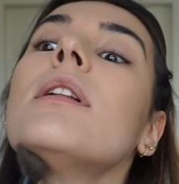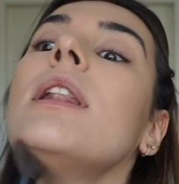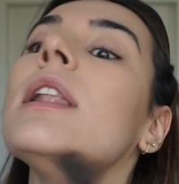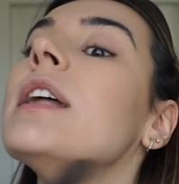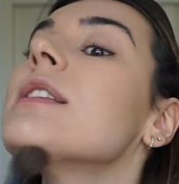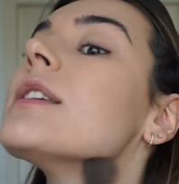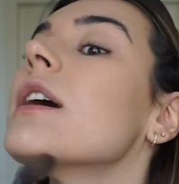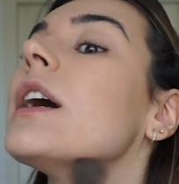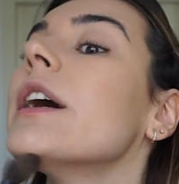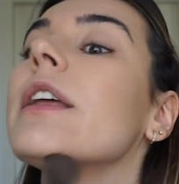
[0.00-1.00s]
Let's
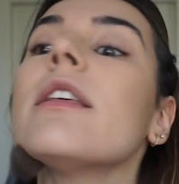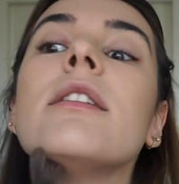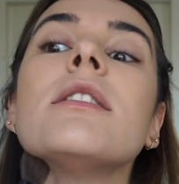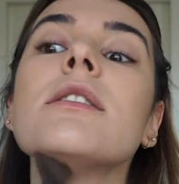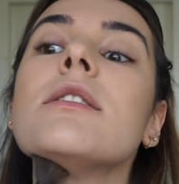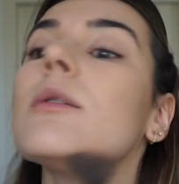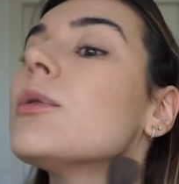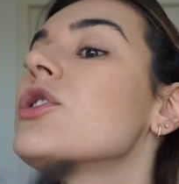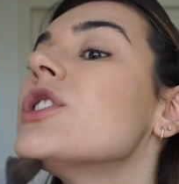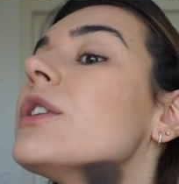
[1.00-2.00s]
hide this
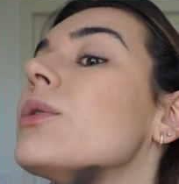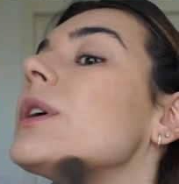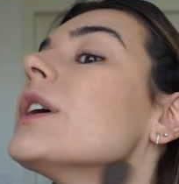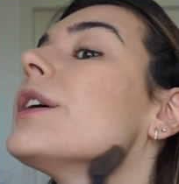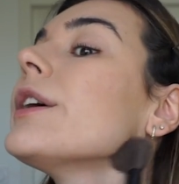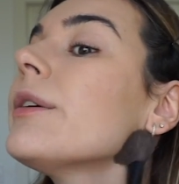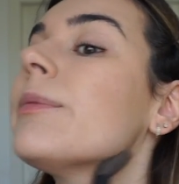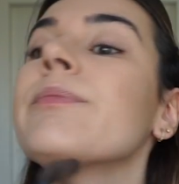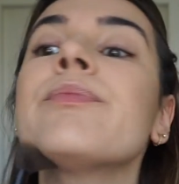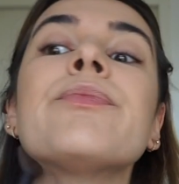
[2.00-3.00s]
double chin away.
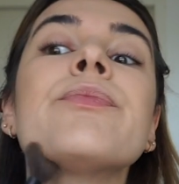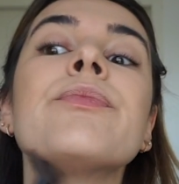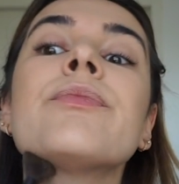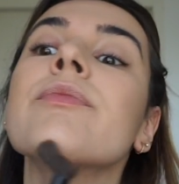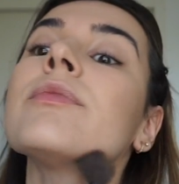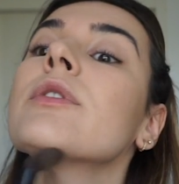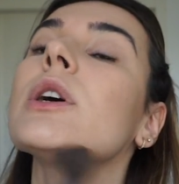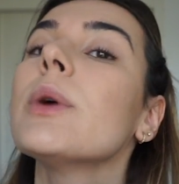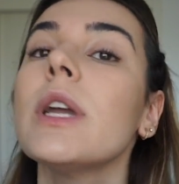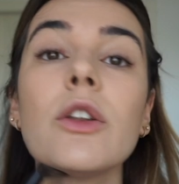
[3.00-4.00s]

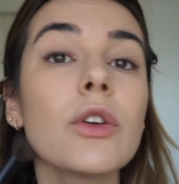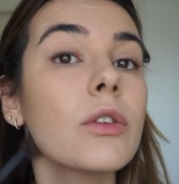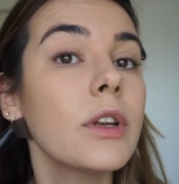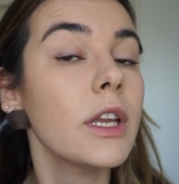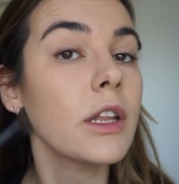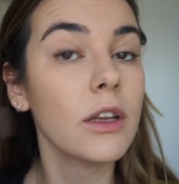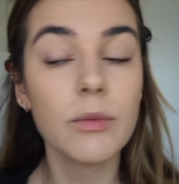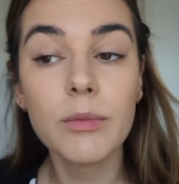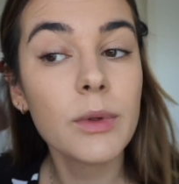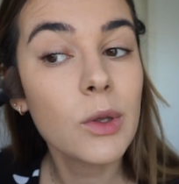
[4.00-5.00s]
We don't need
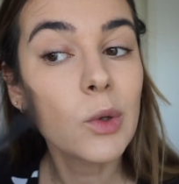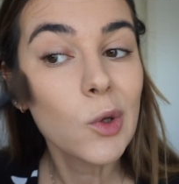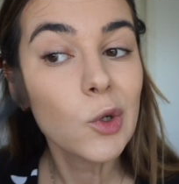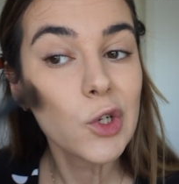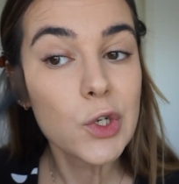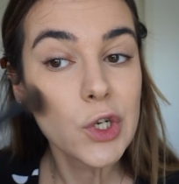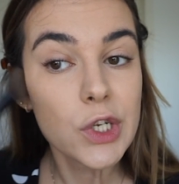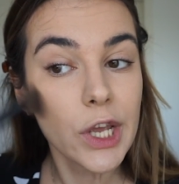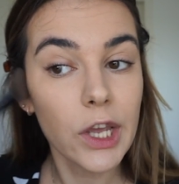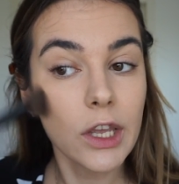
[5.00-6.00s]
him
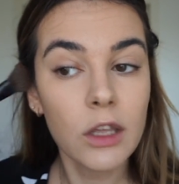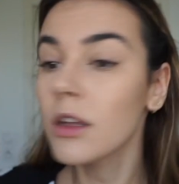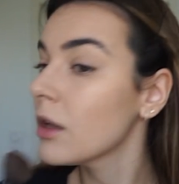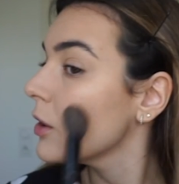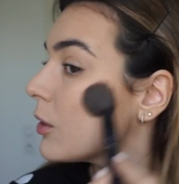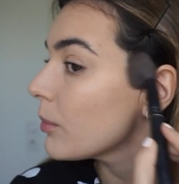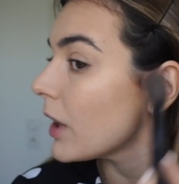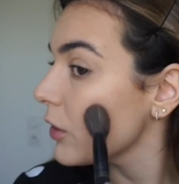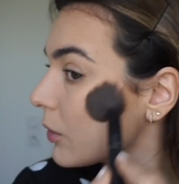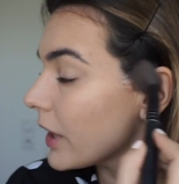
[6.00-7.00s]
today.
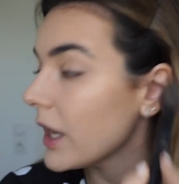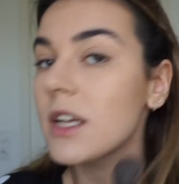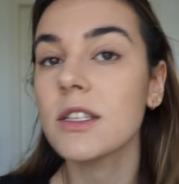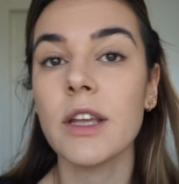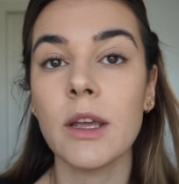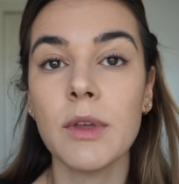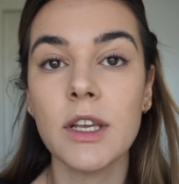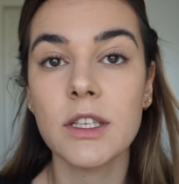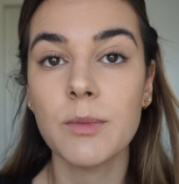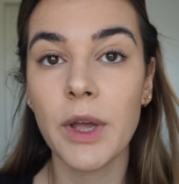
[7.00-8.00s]
By the way, his name
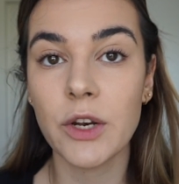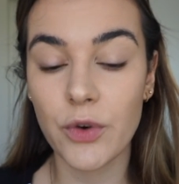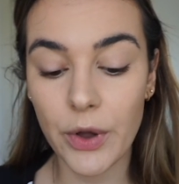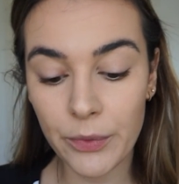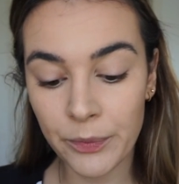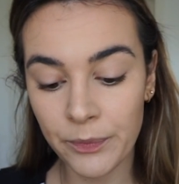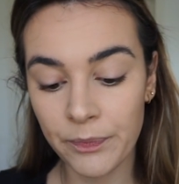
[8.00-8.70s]
is Pedro.